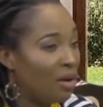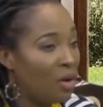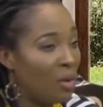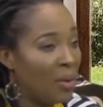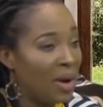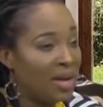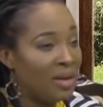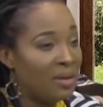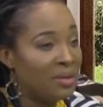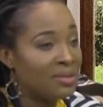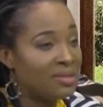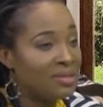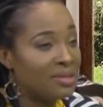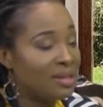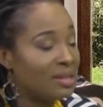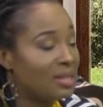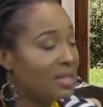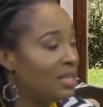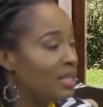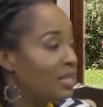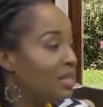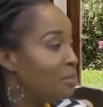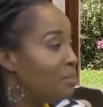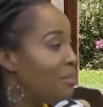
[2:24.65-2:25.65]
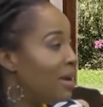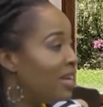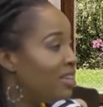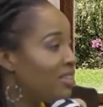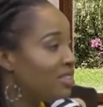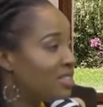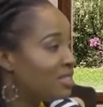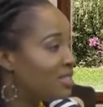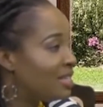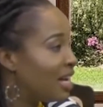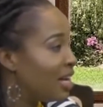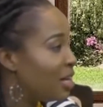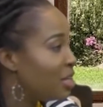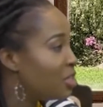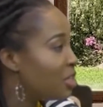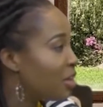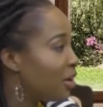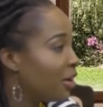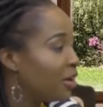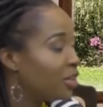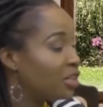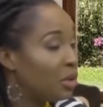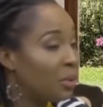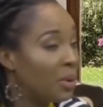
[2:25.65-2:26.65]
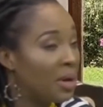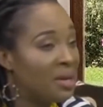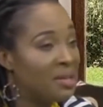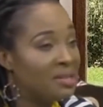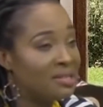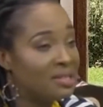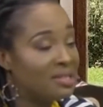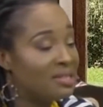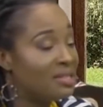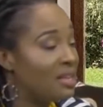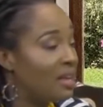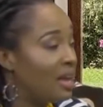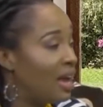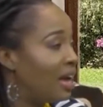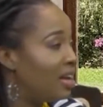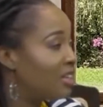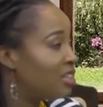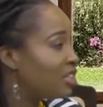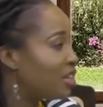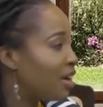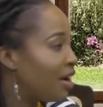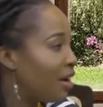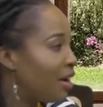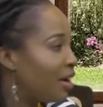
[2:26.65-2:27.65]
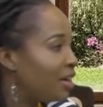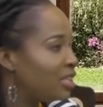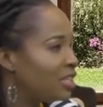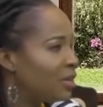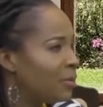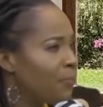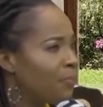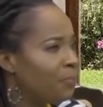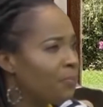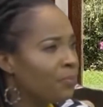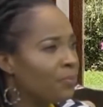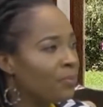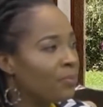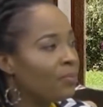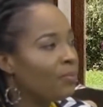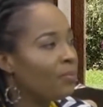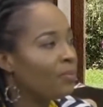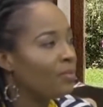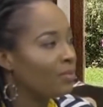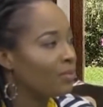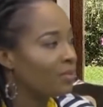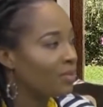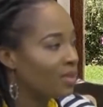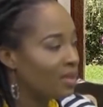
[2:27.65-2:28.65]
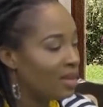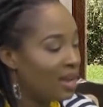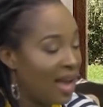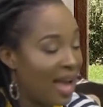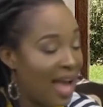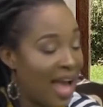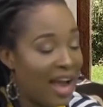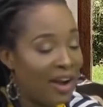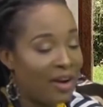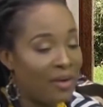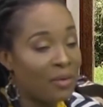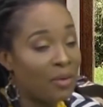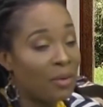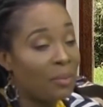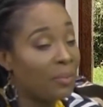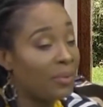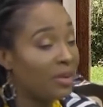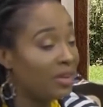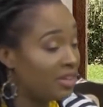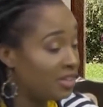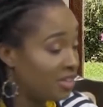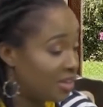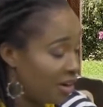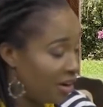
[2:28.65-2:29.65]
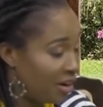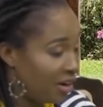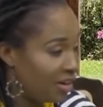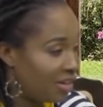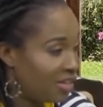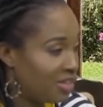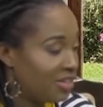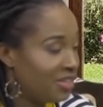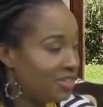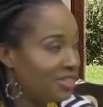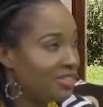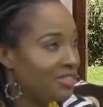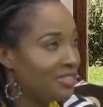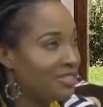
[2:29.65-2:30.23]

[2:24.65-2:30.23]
how I used to clean the benches at church, how I used to sing at church. So you were a church girl? I grew up in church.